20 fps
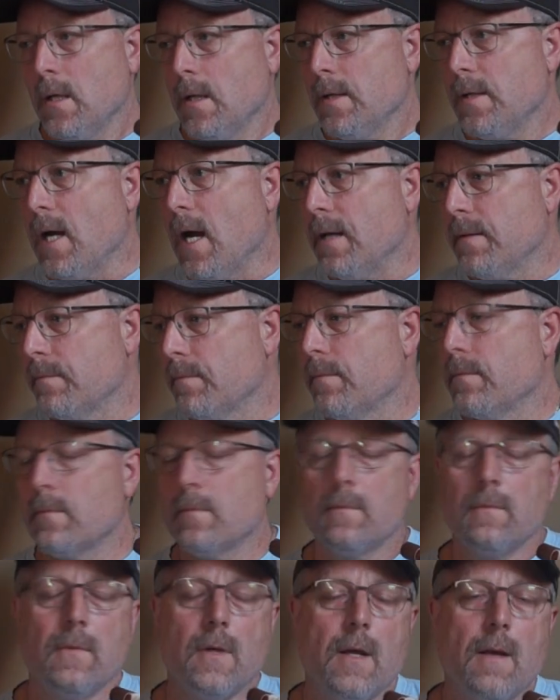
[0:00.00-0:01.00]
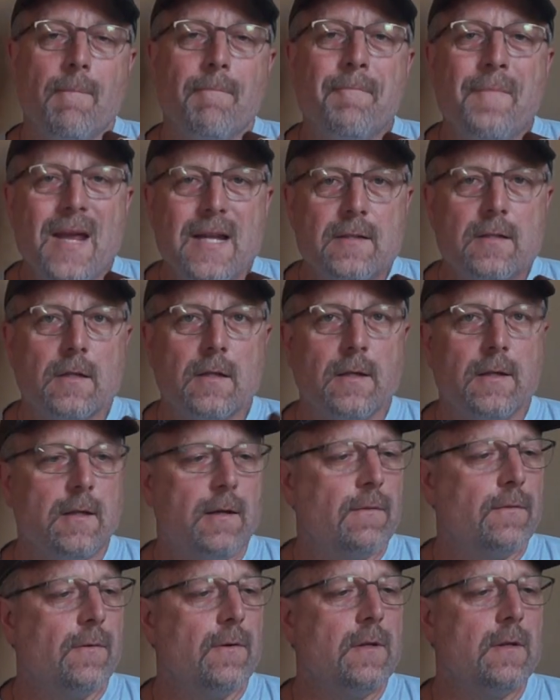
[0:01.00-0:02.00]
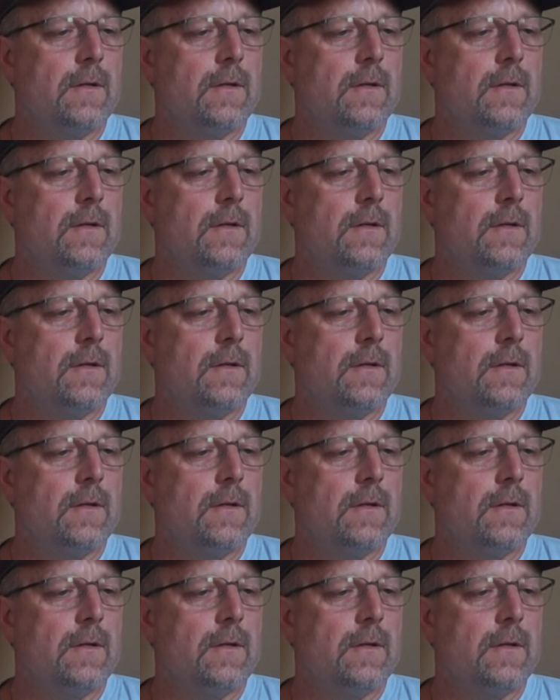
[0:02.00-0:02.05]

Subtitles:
Not immensely different.